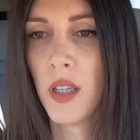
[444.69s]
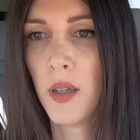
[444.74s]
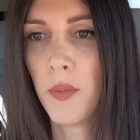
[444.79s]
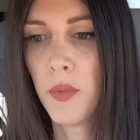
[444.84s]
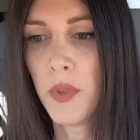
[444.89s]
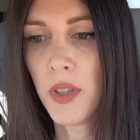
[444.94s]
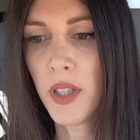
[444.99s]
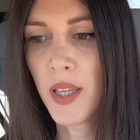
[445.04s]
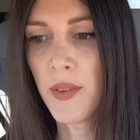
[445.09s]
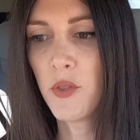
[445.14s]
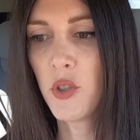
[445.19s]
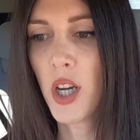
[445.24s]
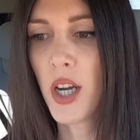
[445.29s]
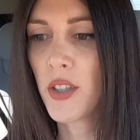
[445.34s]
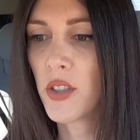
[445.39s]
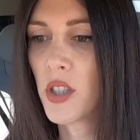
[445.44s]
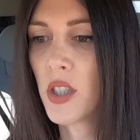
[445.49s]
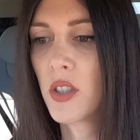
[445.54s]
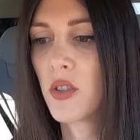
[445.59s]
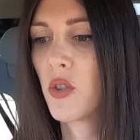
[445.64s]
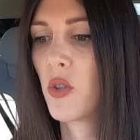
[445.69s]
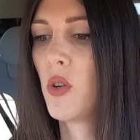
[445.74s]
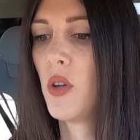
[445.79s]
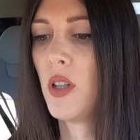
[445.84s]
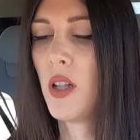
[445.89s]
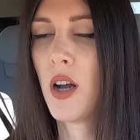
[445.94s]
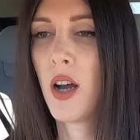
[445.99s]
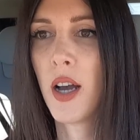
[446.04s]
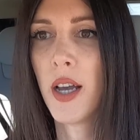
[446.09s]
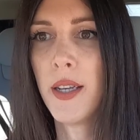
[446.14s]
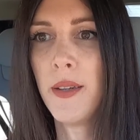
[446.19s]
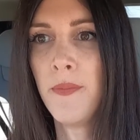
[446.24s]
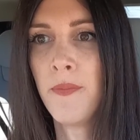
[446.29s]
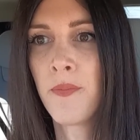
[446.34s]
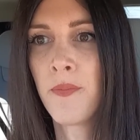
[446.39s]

I'm gonna leave traction control on.